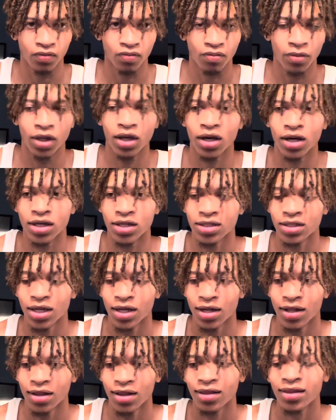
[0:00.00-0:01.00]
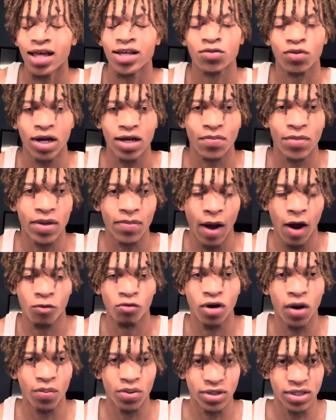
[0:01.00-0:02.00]
because that's what I mean by
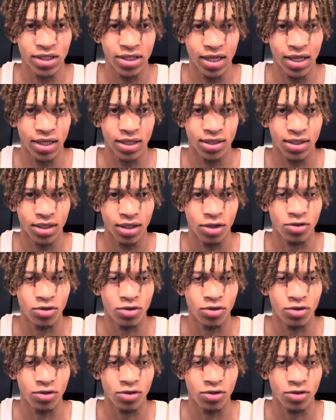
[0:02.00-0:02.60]
represent.